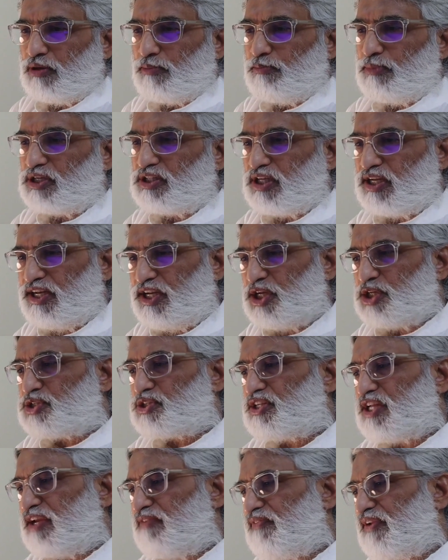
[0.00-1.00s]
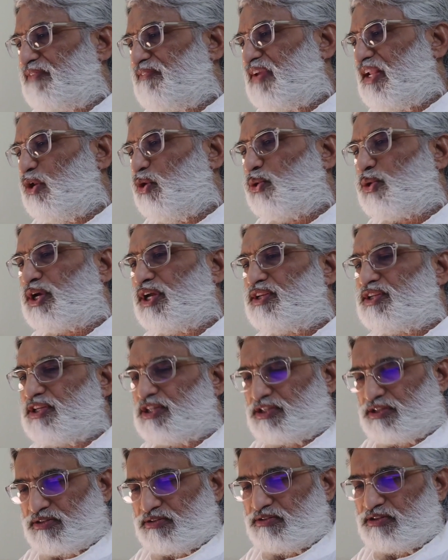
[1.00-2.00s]
But then each time when we look at
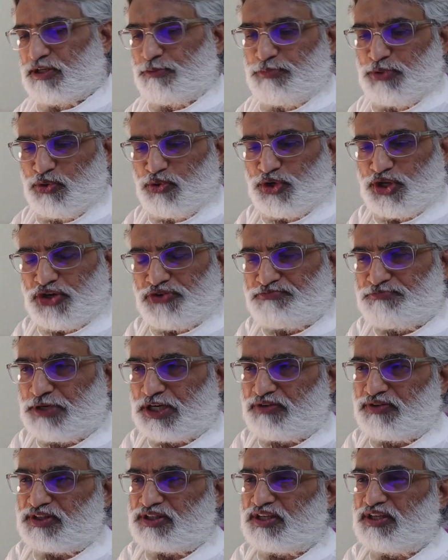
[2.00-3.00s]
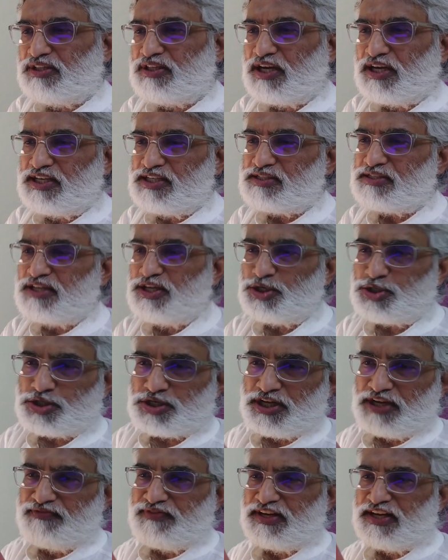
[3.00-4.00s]
it, the beauty of Bhagavad Gita is each
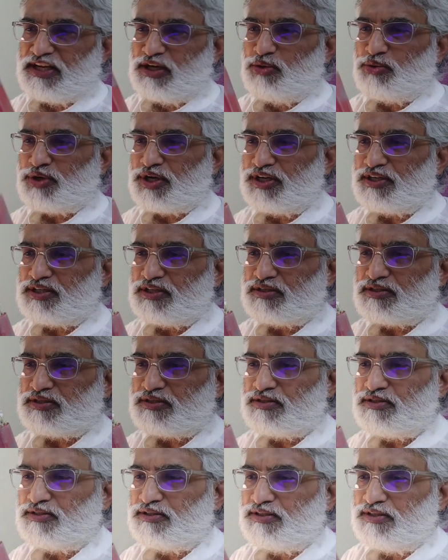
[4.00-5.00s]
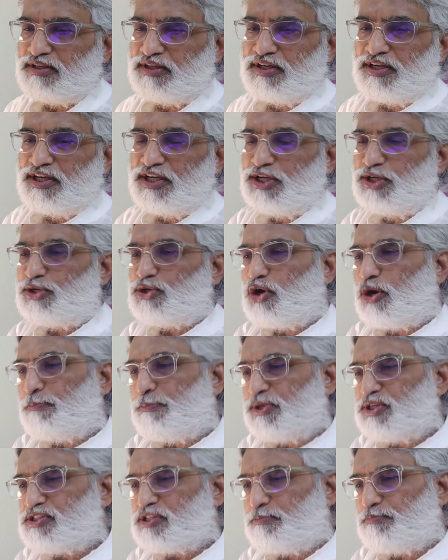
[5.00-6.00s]
time when I look at it, it
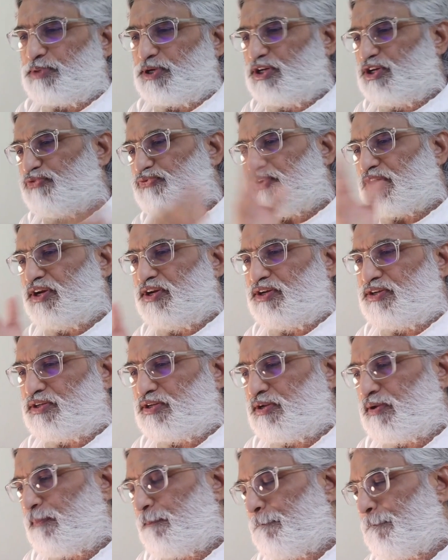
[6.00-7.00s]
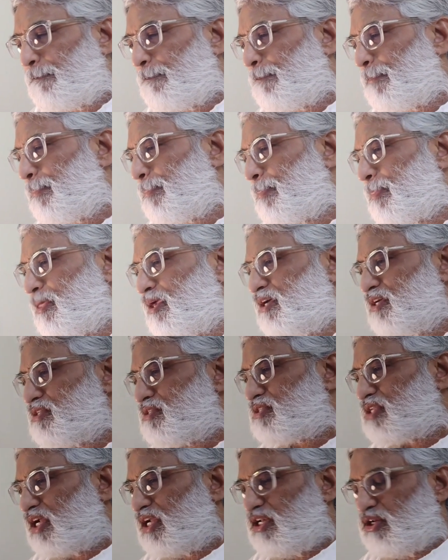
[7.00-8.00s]
opens up a different
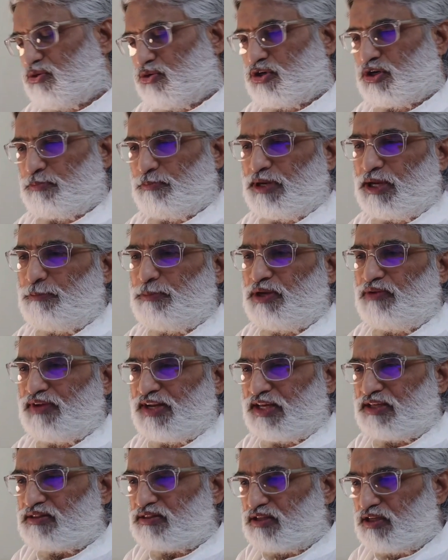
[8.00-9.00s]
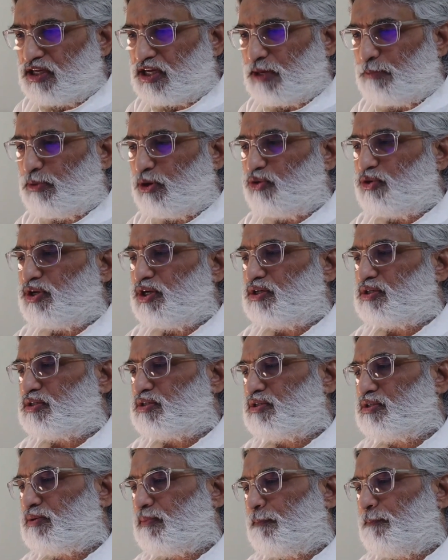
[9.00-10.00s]
style, or maybe when I think about
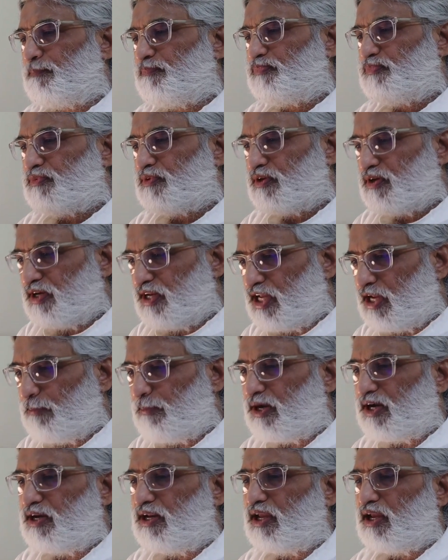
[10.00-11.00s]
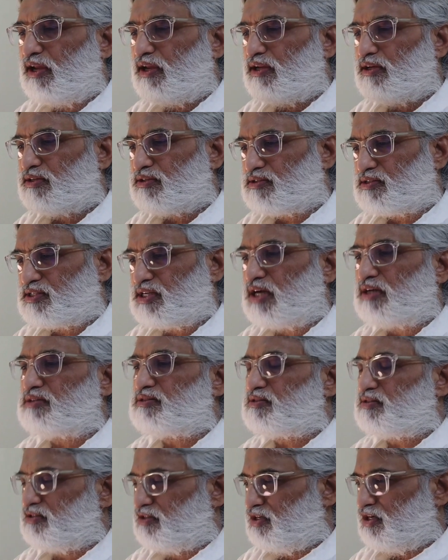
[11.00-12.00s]
it, day by day it
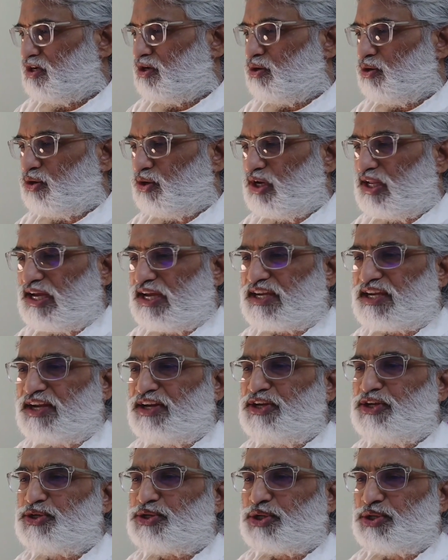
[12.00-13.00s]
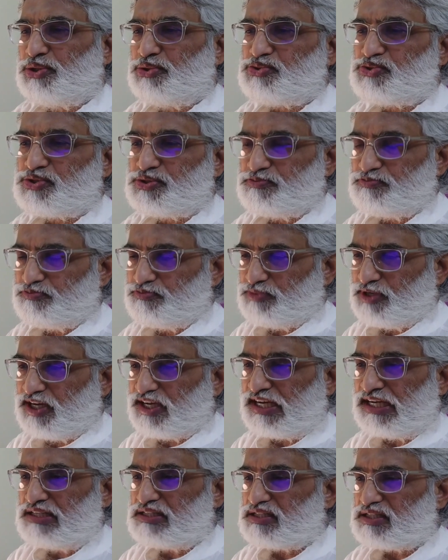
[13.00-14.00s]
starts. Only I can introduce, I
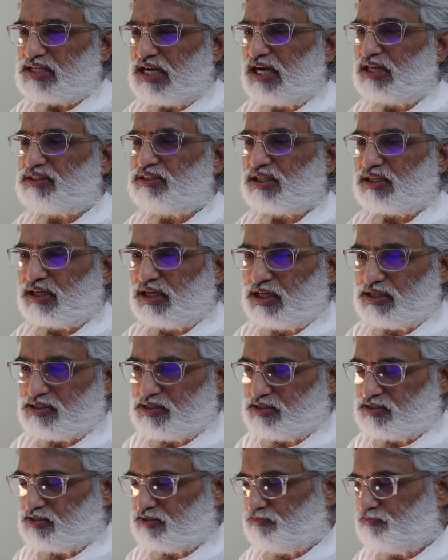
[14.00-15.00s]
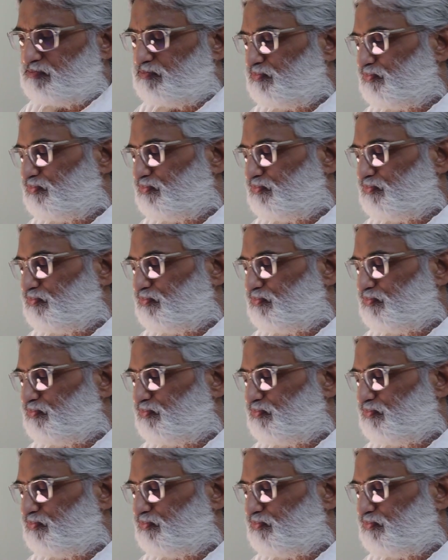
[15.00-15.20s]
can start the classes.